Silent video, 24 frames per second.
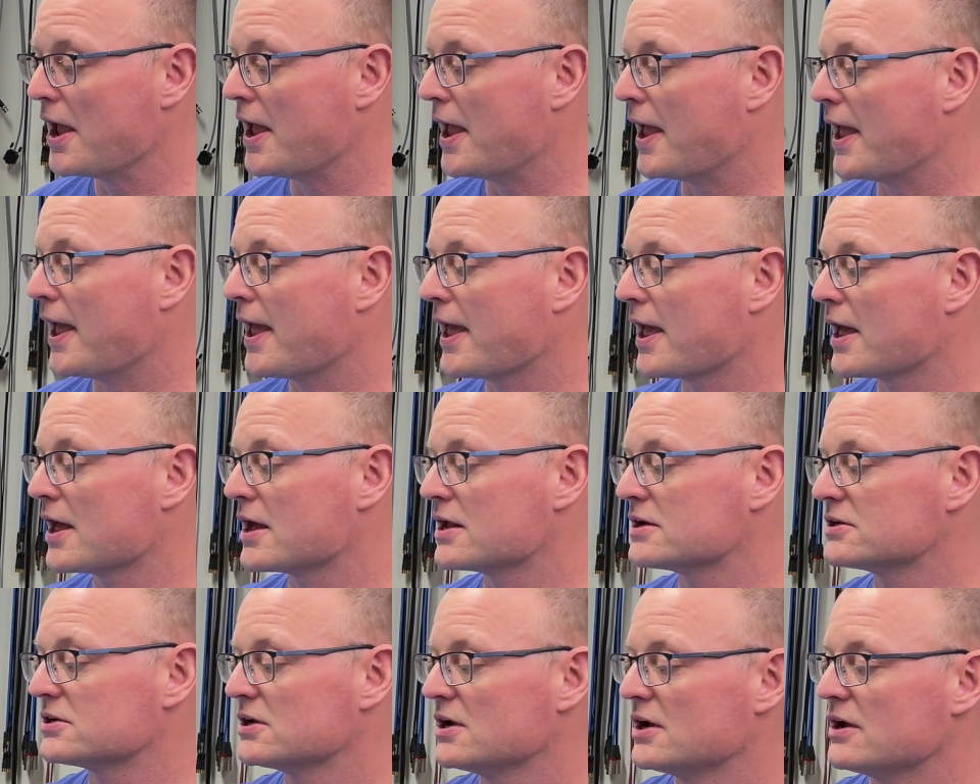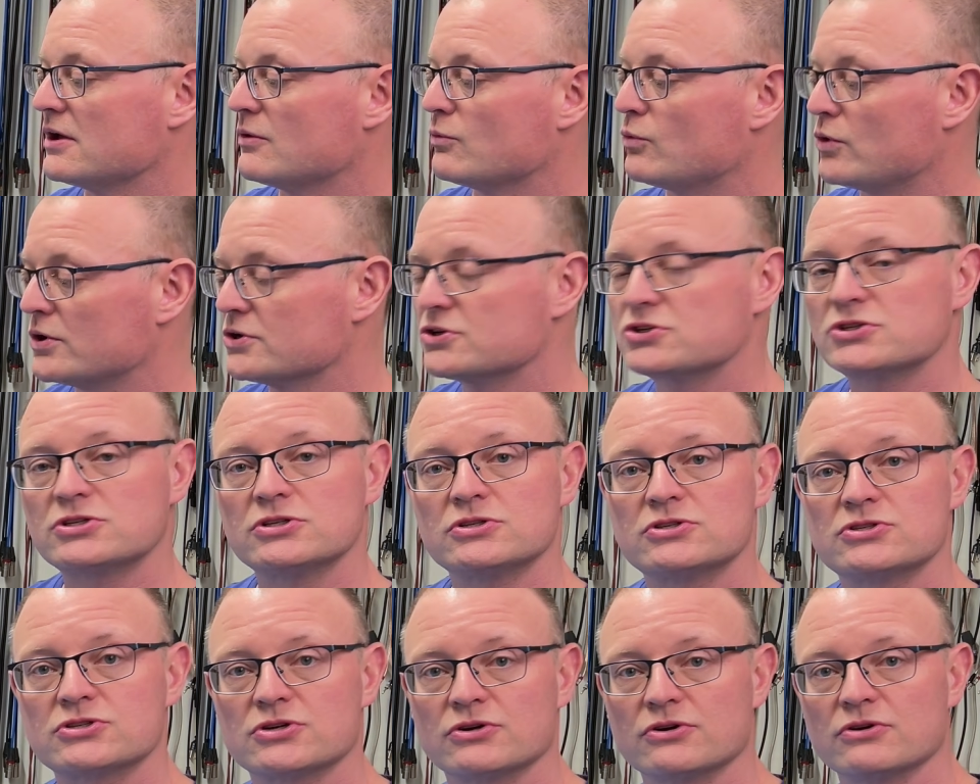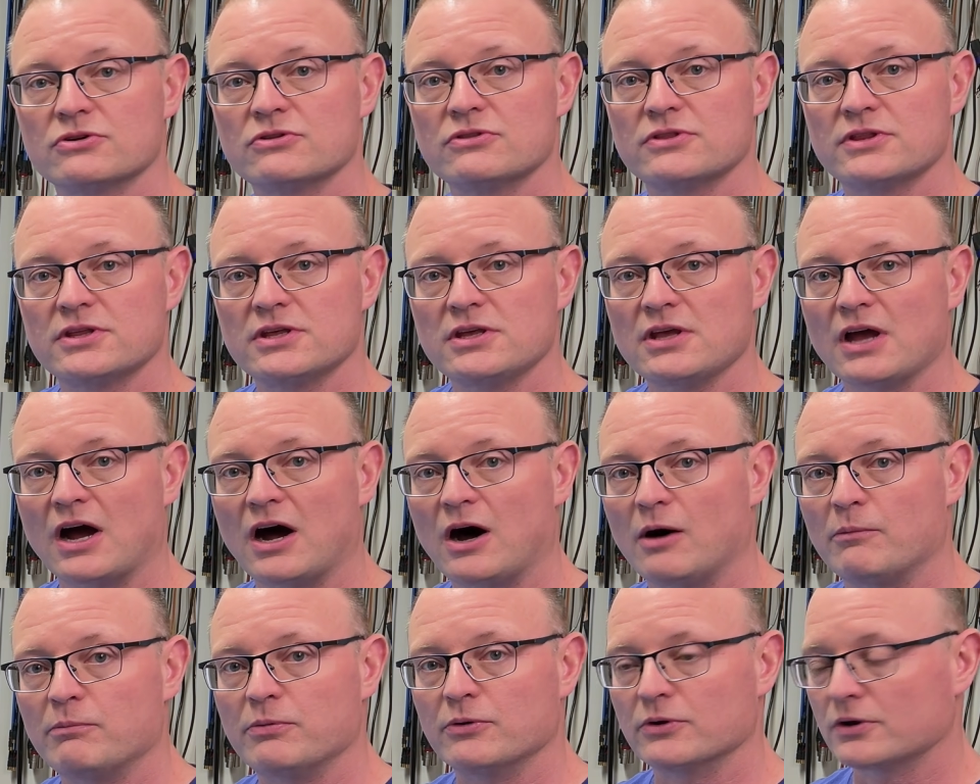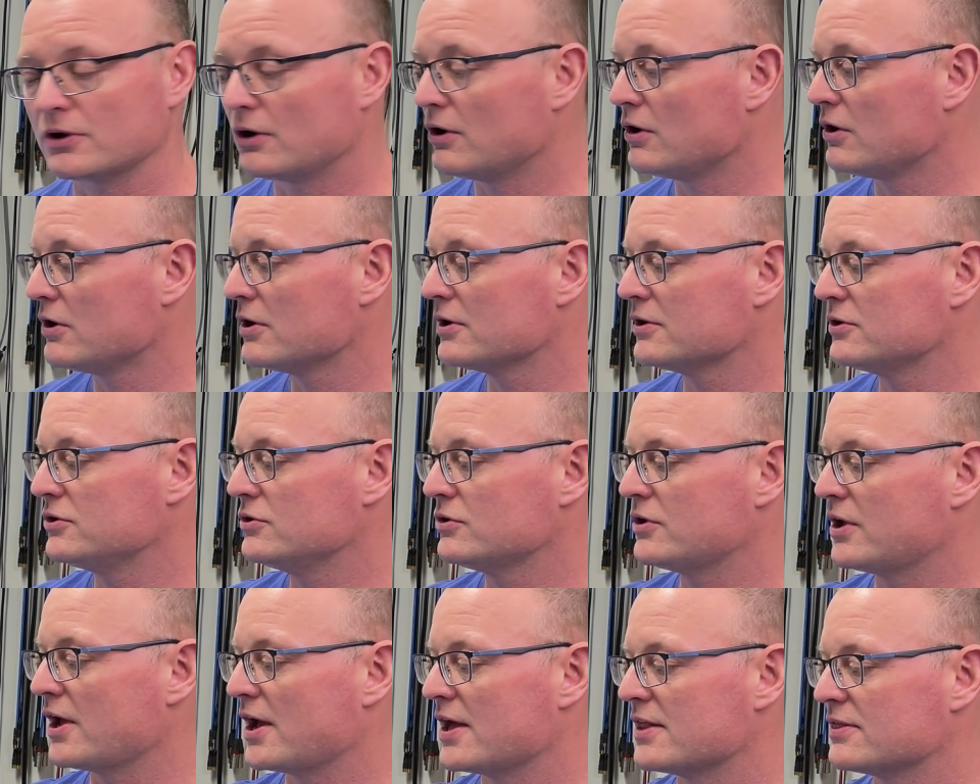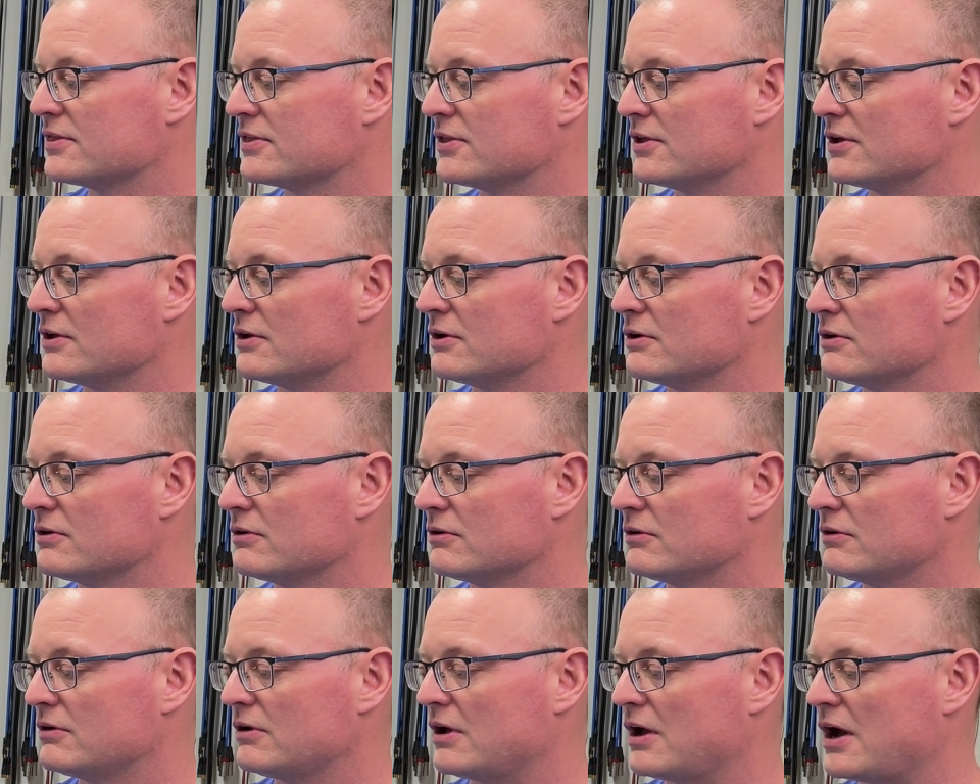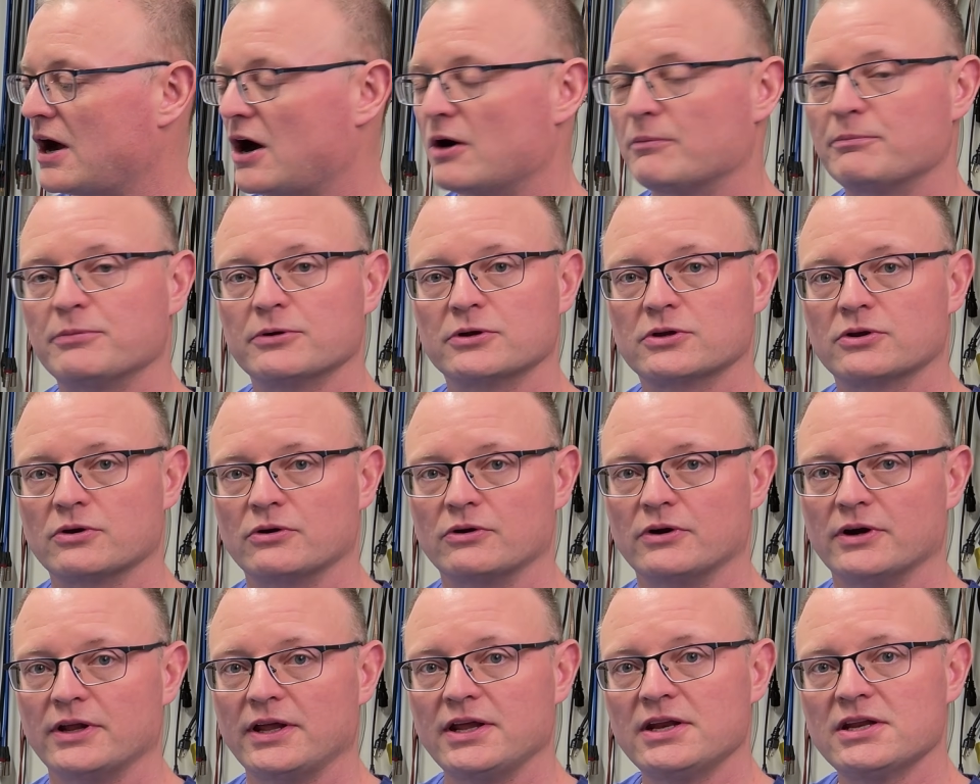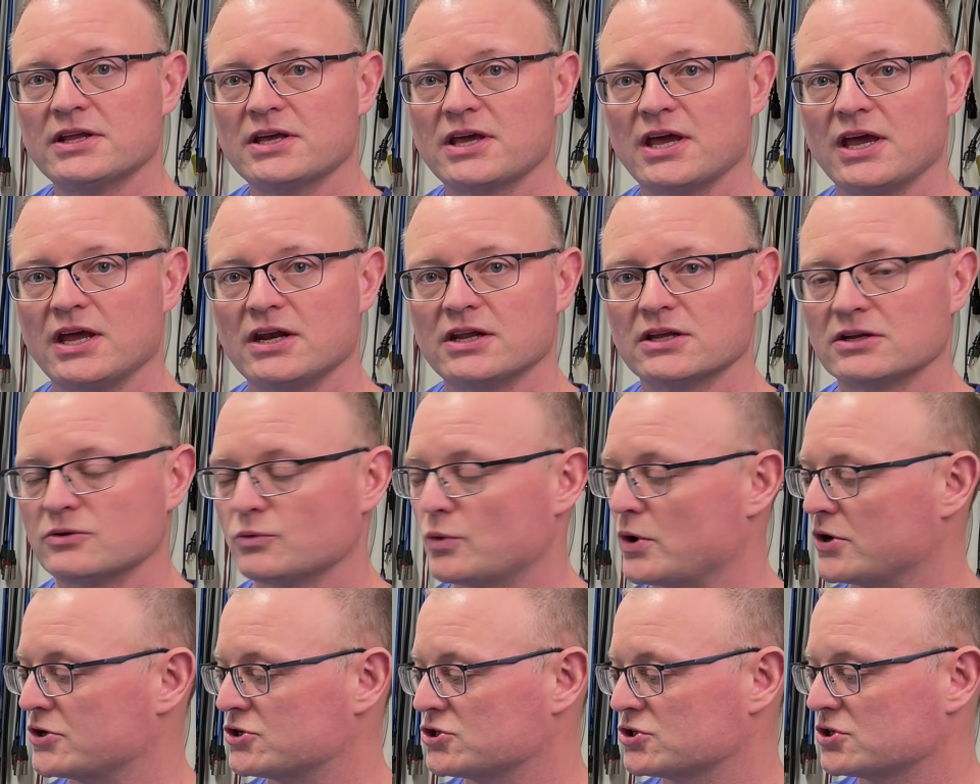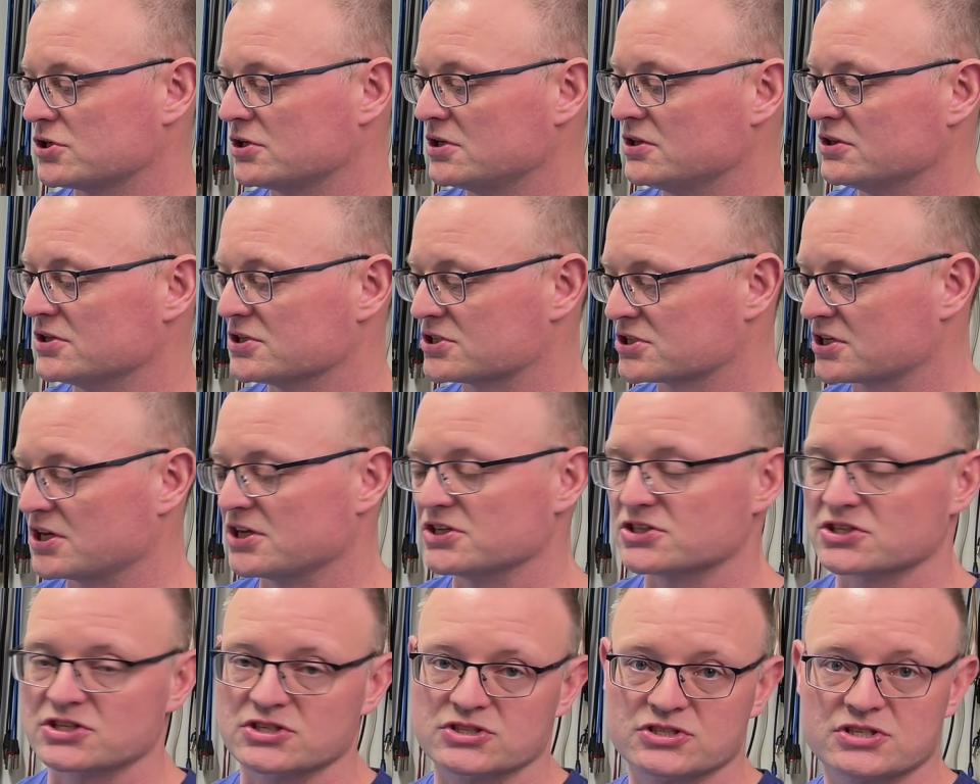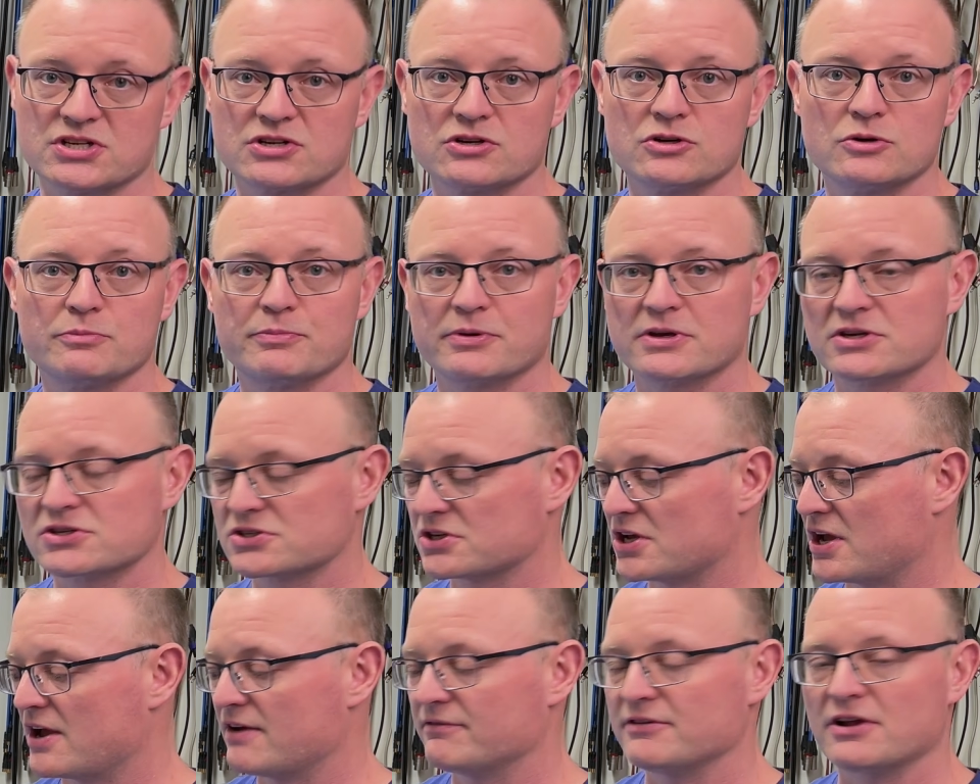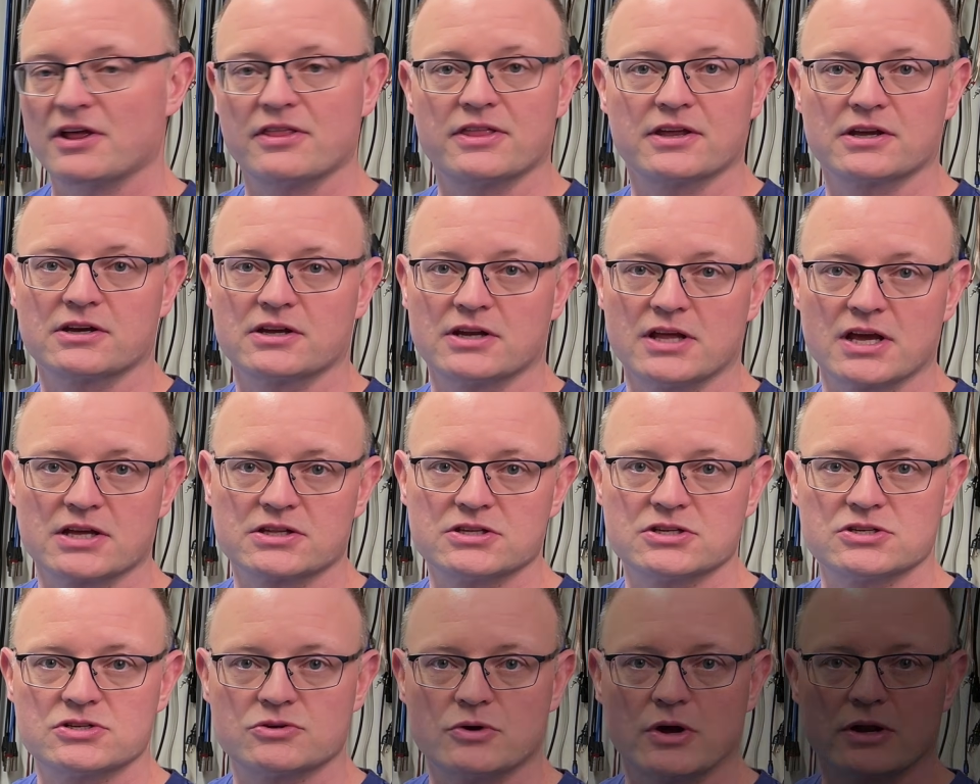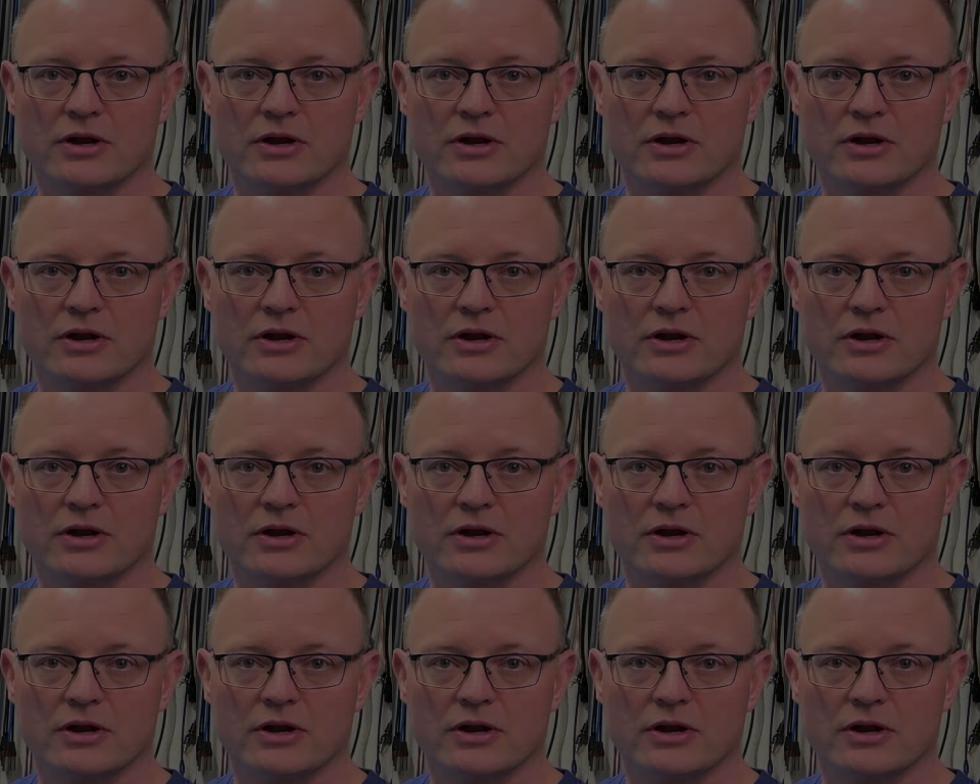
And once you turn the output on, you get the output current indicated, which in this case is 0 because I have nothing connected to it.